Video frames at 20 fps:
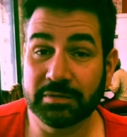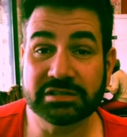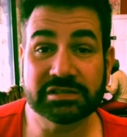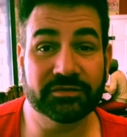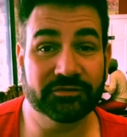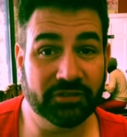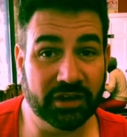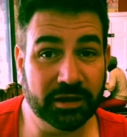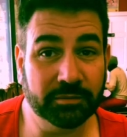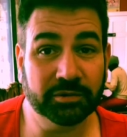It's a
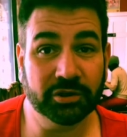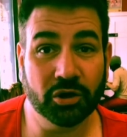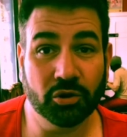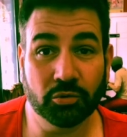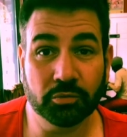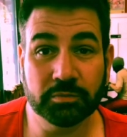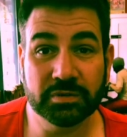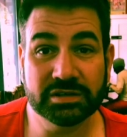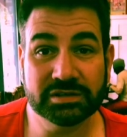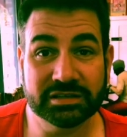
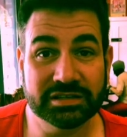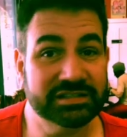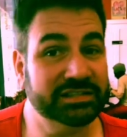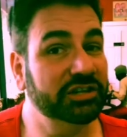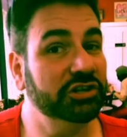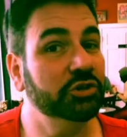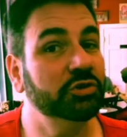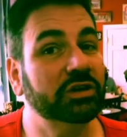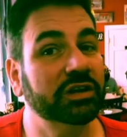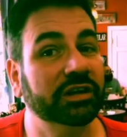family-owned business,
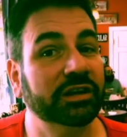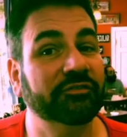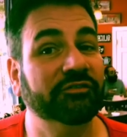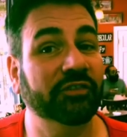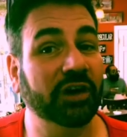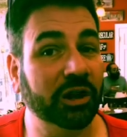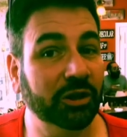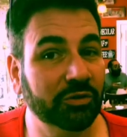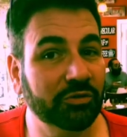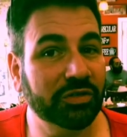and you can
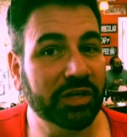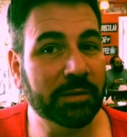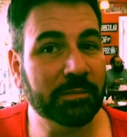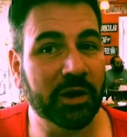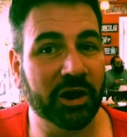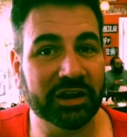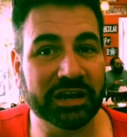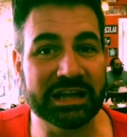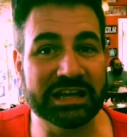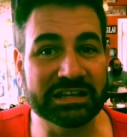follow them
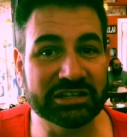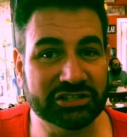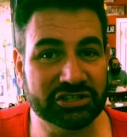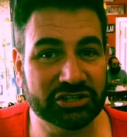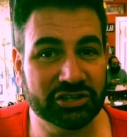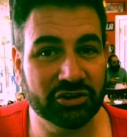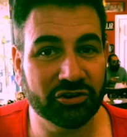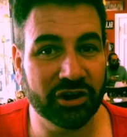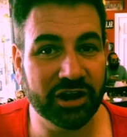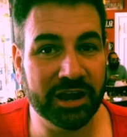on
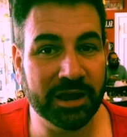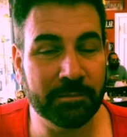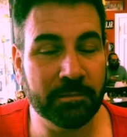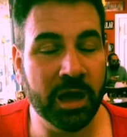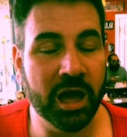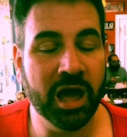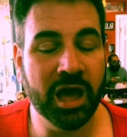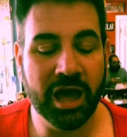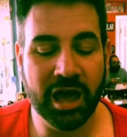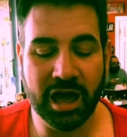Instagram,
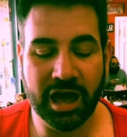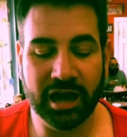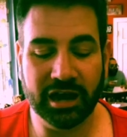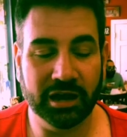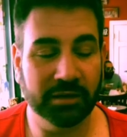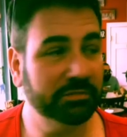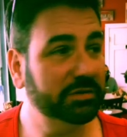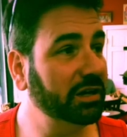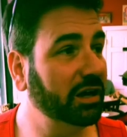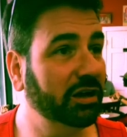and
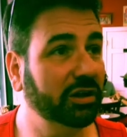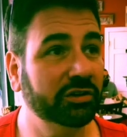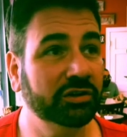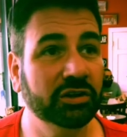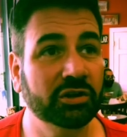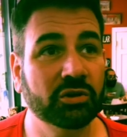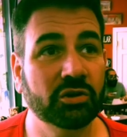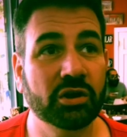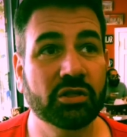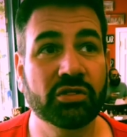I'm telling
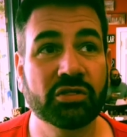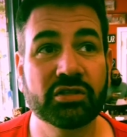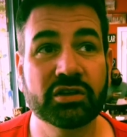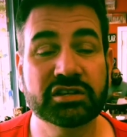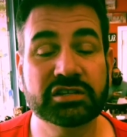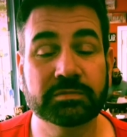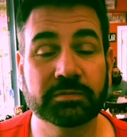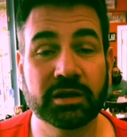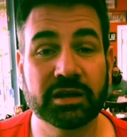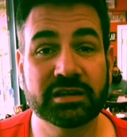you,
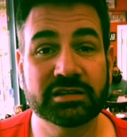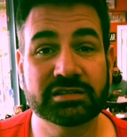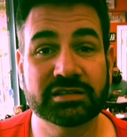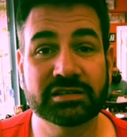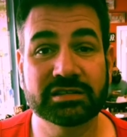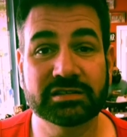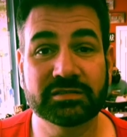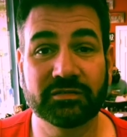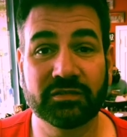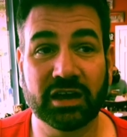this place
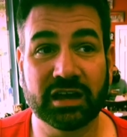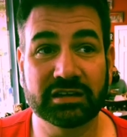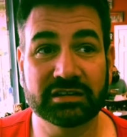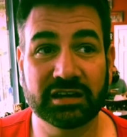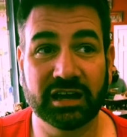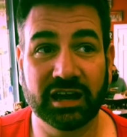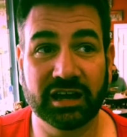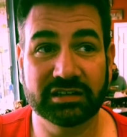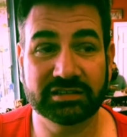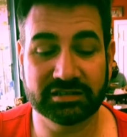is
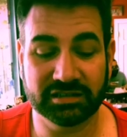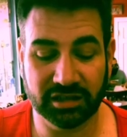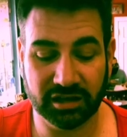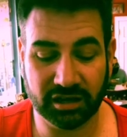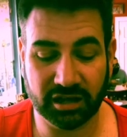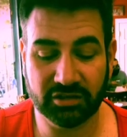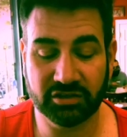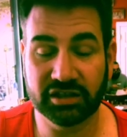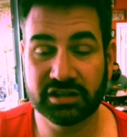fantastic.